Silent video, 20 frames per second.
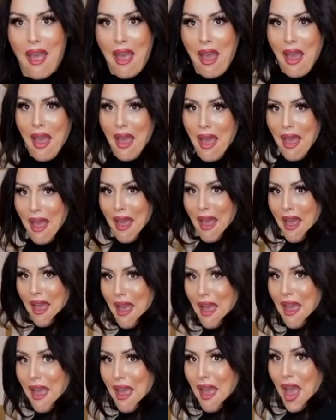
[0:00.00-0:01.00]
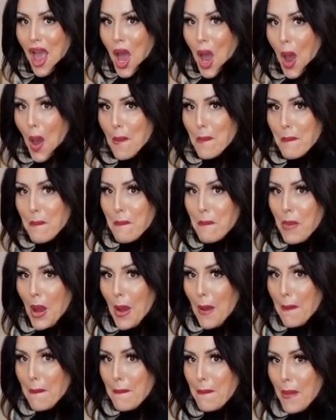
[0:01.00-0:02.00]

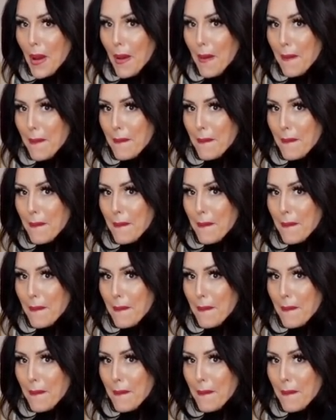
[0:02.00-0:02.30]
(silence)